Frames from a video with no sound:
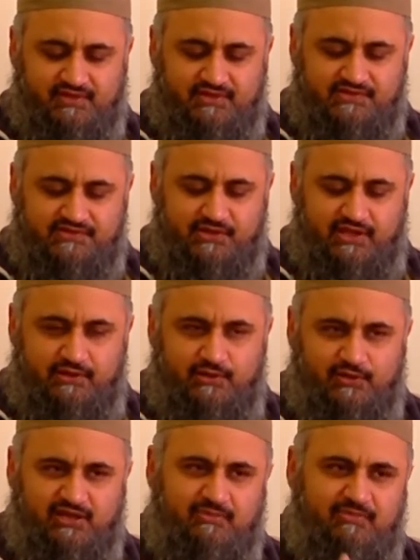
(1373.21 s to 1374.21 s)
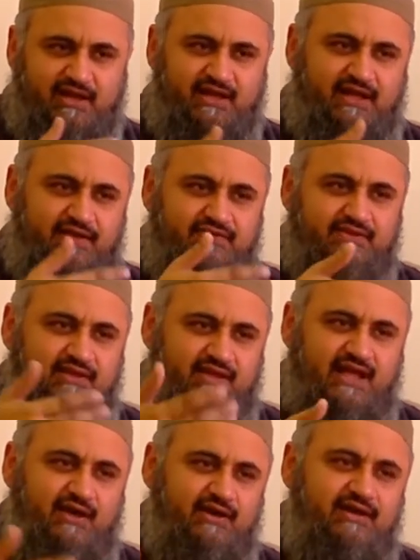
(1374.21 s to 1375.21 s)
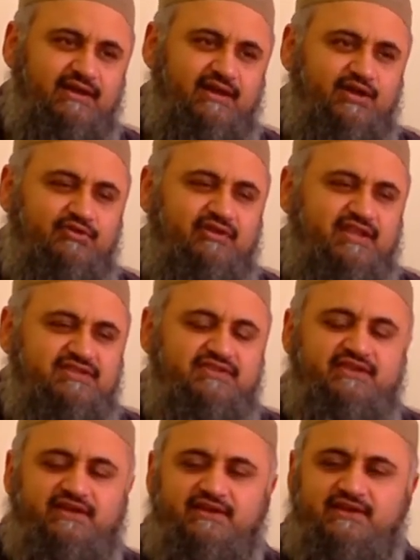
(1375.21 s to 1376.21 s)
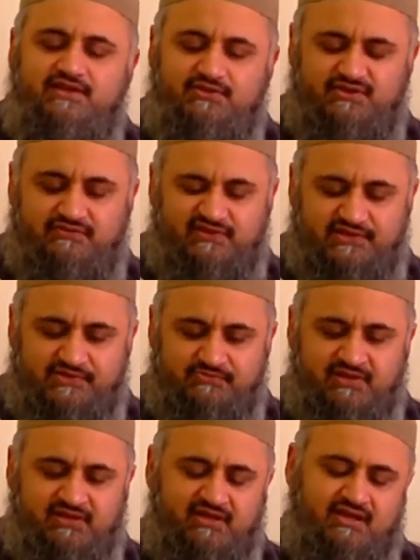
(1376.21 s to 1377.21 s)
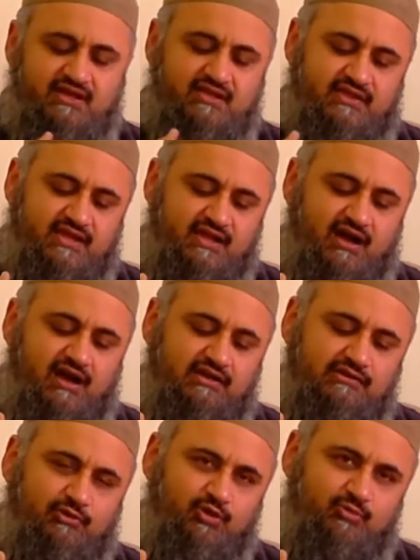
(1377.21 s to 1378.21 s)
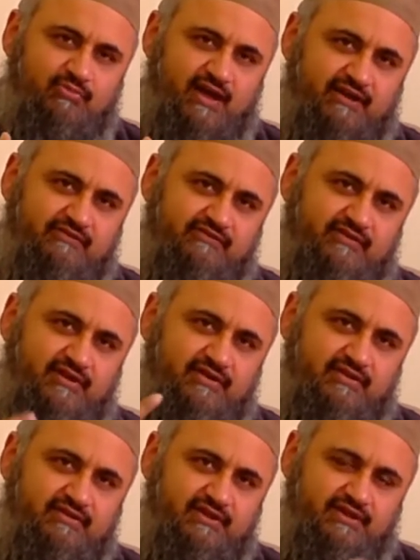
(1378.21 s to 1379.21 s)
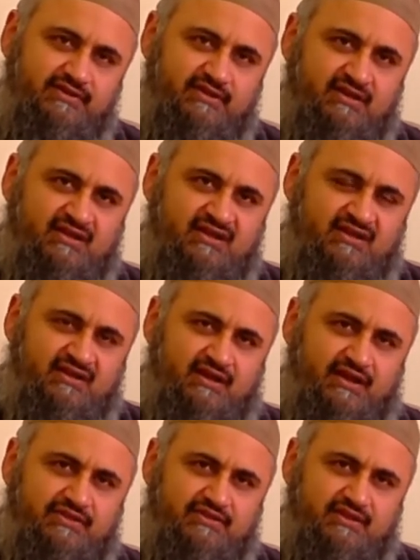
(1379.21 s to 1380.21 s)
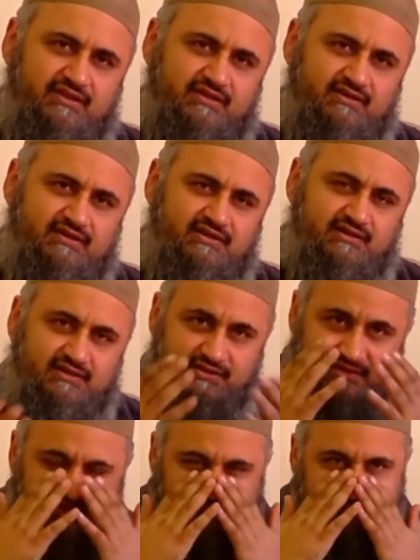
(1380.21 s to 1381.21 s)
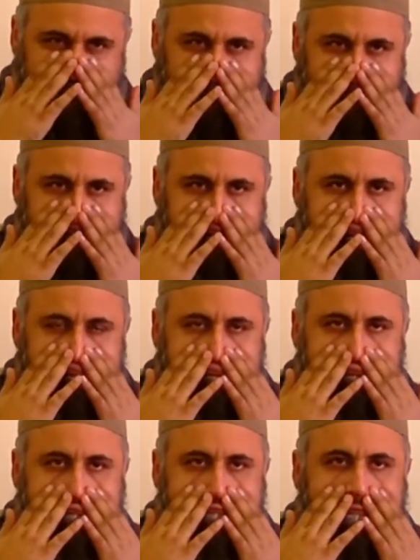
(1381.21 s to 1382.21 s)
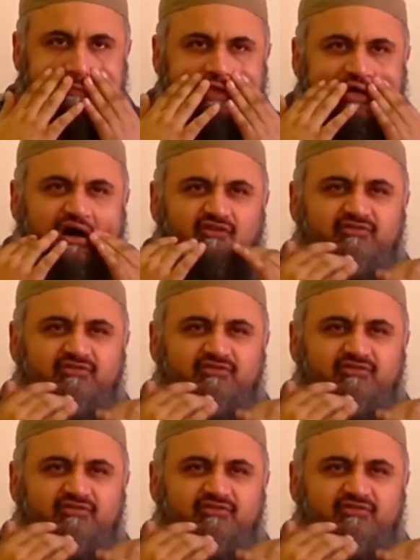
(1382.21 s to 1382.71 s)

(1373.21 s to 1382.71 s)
So they're looking back at how Allah created the early universe, but they can't look back further than I think uh, I think half a